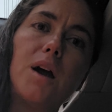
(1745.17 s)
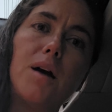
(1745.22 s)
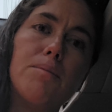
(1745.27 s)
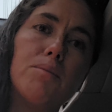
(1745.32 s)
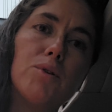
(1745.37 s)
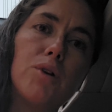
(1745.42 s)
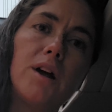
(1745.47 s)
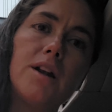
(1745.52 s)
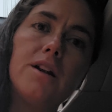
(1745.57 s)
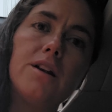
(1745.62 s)
a
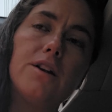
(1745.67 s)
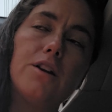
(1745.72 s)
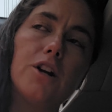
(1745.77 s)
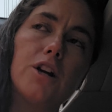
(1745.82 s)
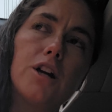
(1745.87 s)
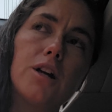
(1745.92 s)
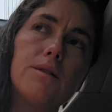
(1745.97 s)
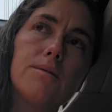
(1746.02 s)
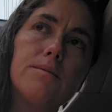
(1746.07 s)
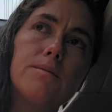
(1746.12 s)

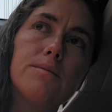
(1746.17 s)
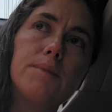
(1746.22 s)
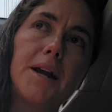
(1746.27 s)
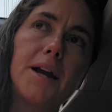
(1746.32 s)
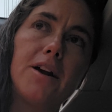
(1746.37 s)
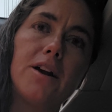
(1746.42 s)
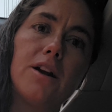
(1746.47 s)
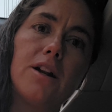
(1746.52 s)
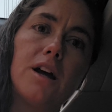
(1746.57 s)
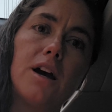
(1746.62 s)
predator
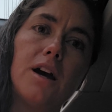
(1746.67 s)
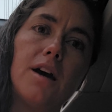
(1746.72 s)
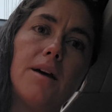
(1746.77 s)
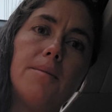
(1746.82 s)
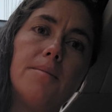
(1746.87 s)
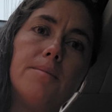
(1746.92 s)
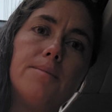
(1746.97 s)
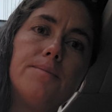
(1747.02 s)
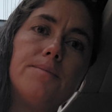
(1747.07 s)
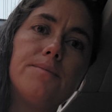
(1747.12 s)

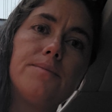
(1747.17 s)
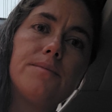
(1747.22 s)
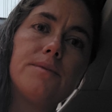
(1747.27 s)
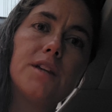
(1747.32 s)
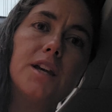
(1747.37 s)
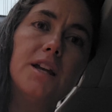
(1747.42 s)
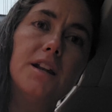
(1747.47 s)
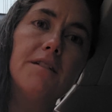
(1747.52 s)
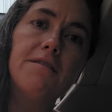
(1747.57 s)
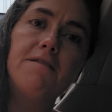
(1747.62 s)
paradigm,
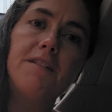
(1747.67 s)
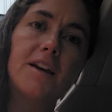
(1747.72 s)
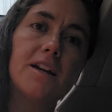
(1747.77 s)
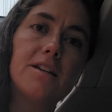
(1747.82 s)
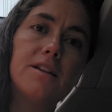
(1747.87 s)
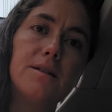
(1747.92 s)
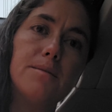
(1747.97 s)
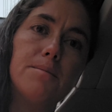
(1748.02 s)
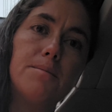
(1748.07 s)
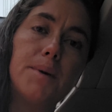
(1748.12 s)
in a
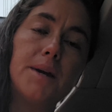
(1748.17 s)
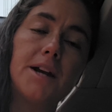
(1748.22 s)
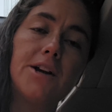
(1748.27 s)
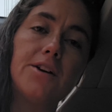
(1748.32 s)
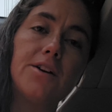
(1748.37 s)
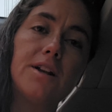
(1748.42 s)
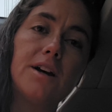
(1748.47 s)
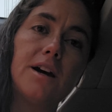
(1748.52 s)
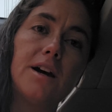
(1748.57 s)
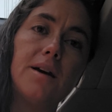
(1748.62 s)
victim
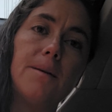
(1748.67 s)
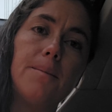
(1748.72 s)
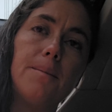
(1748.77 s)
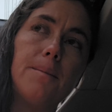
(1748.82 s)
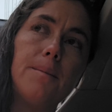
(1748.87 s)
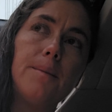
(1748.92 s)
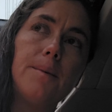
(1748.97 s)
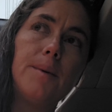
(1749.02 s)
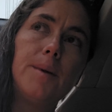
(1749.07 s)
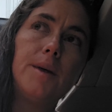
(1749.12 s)
paradigm,